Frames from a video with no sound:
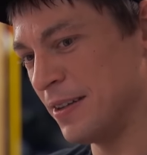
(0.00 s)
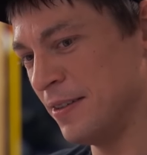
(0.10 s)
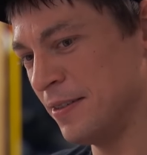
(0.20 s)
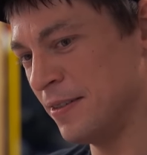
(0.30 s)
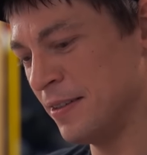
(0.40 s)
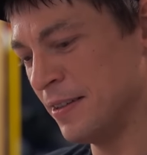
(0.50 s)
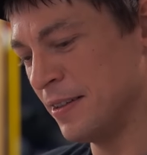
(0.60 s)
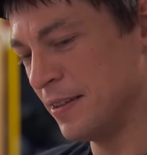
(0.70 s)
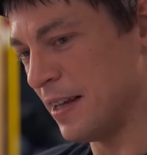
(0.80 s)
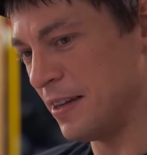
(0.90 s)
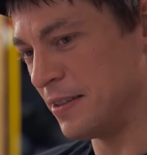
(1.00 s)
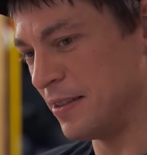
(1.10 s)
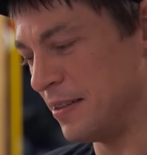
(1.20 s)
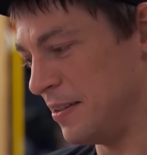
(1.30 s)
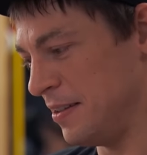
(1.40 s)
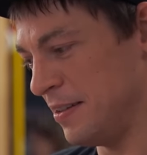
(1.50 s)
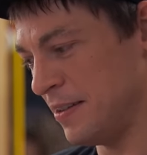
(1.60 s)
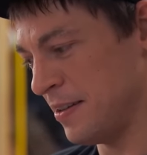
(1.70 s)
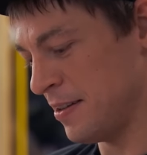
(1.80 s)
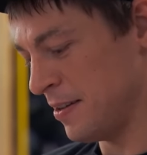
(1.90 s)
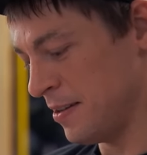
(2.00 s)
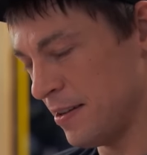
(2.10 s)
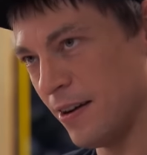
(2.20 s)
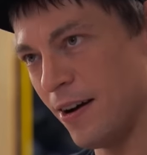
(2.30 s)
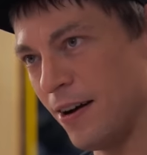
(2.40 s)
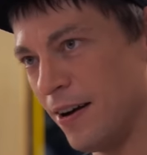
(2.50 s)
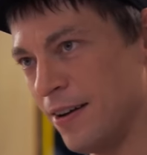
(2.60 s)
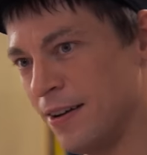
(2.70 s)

Yeah. That is. You never heard of that? Uh-uh.